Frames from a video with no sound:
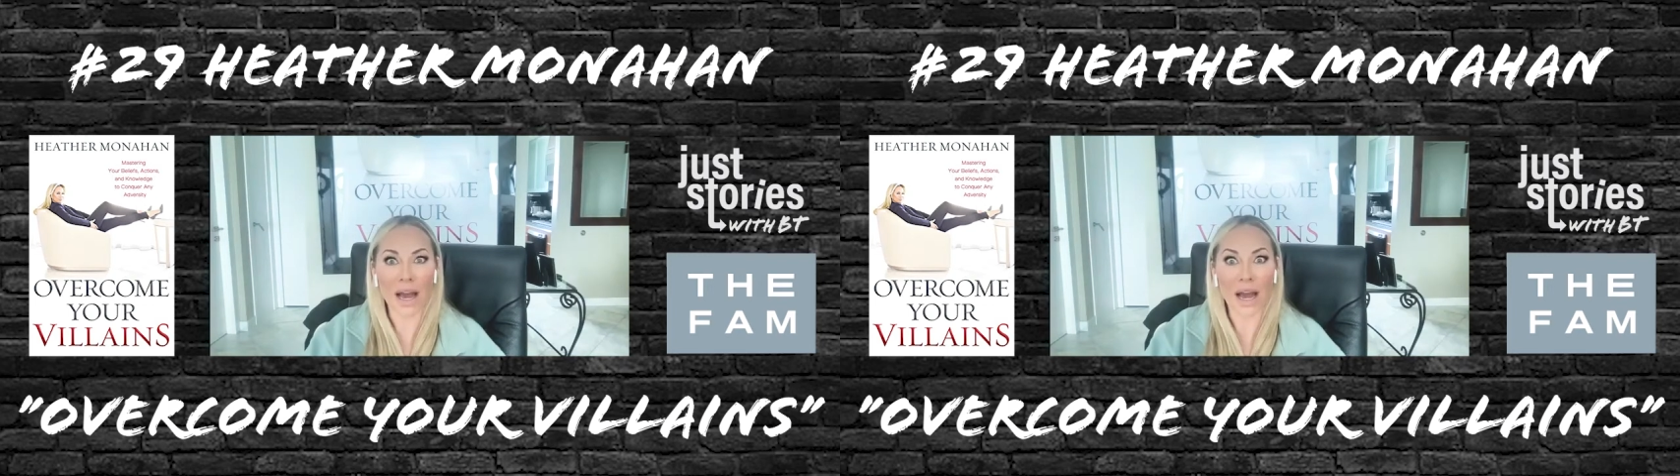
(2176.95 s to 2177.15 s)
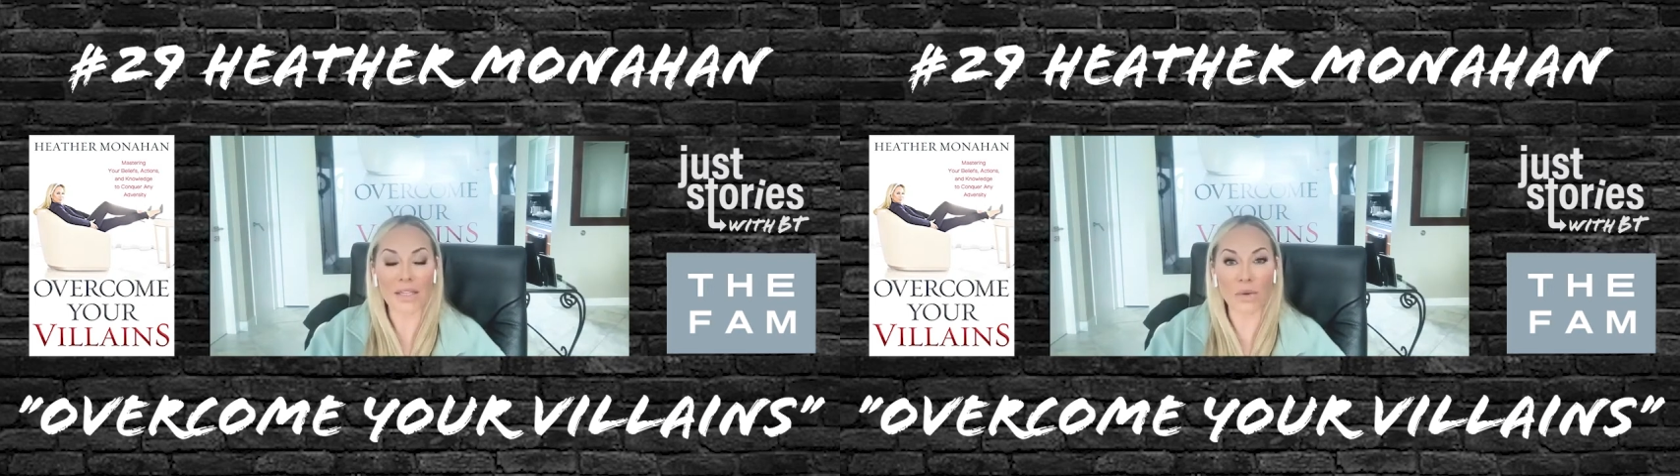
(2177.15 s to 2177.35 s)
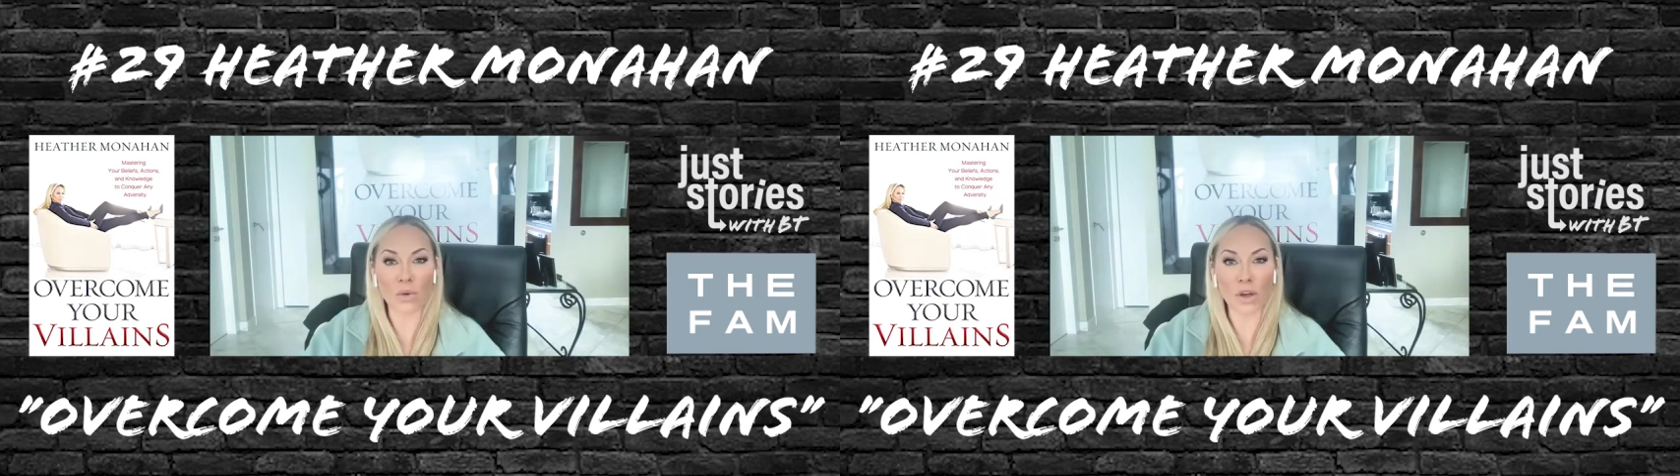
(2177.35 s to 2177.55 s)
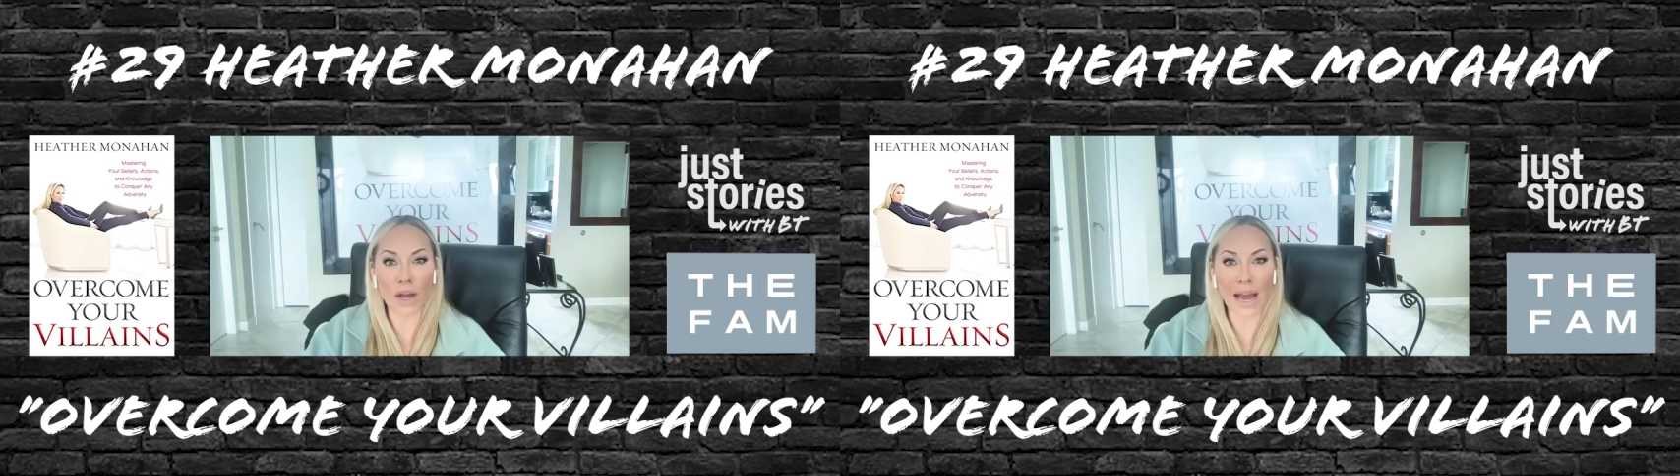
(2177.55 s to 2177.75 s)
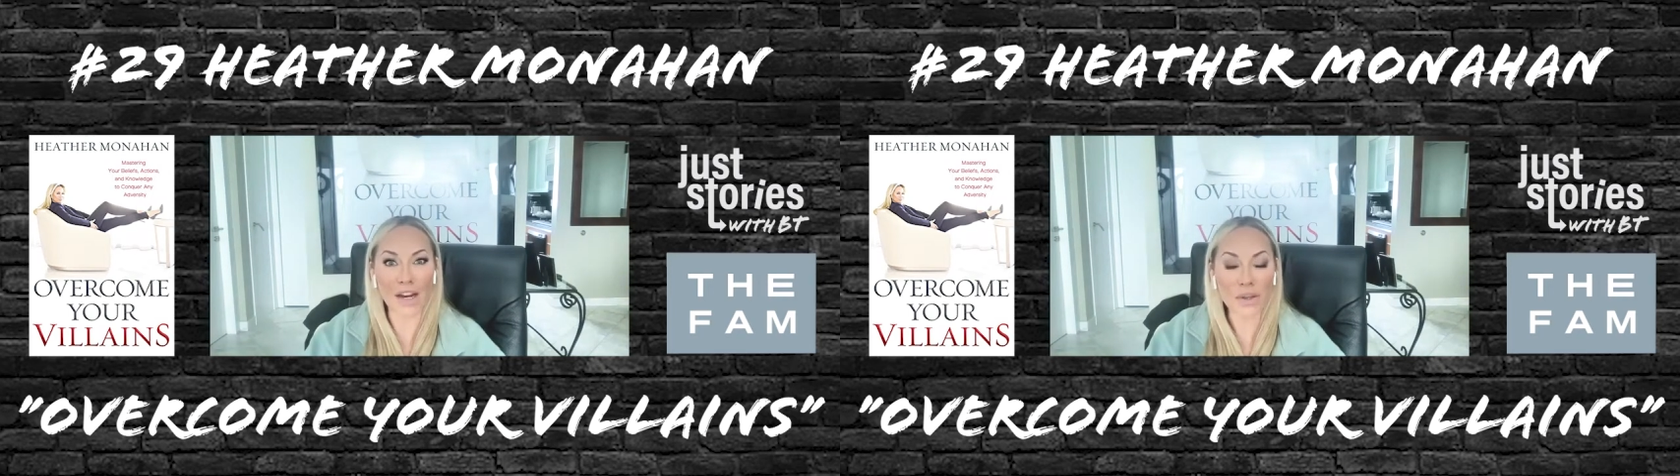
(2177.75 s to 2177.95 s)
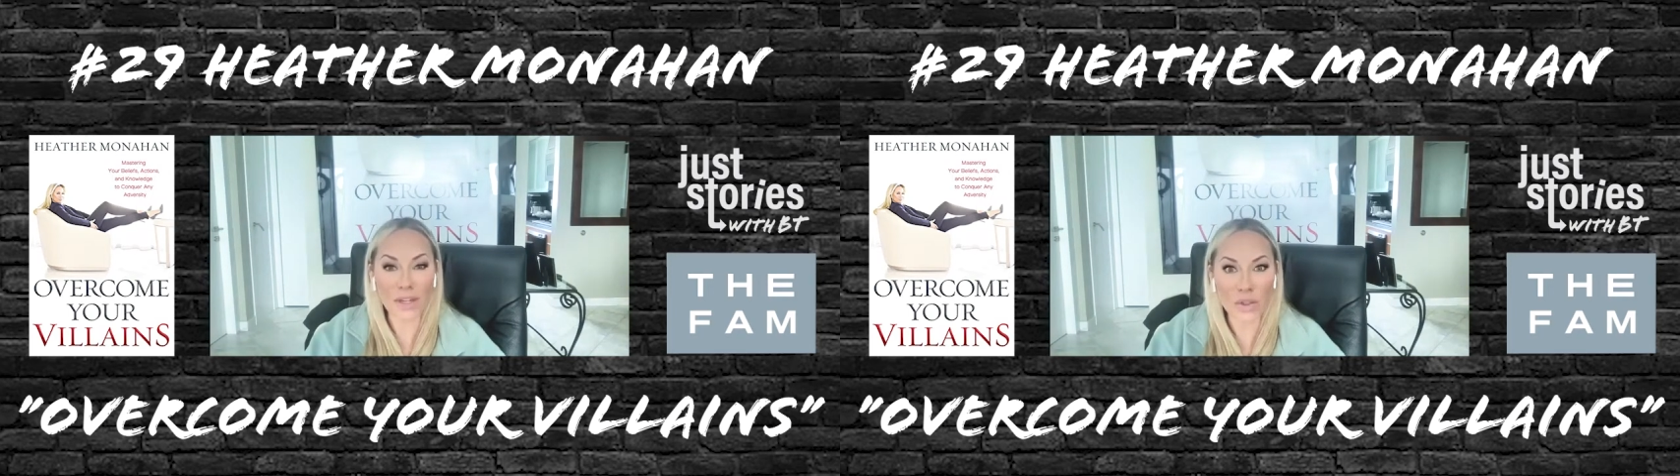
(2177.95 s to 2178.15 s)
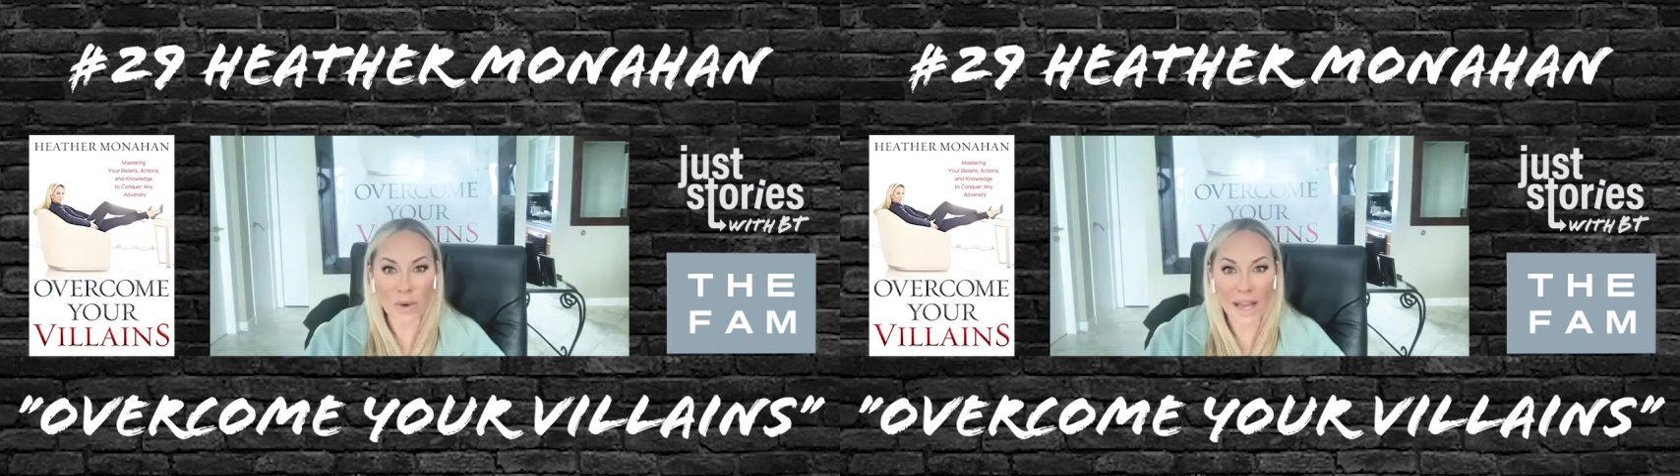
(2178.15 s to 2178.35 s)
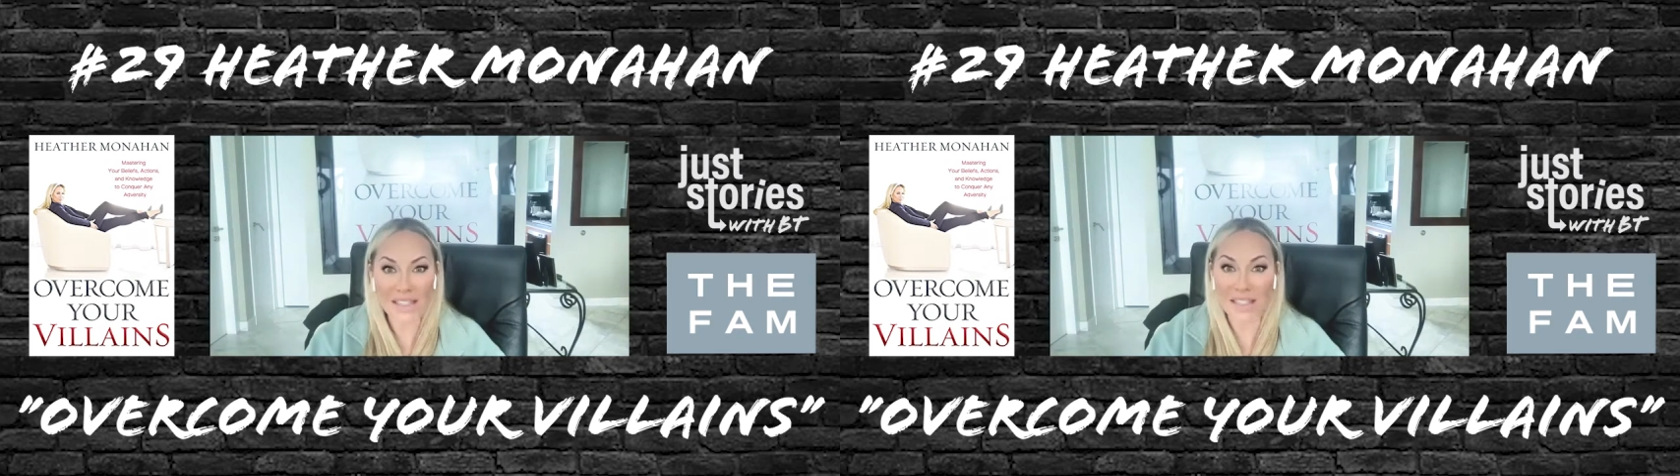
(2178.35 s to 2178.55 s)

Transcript: I said, how do you get dressed?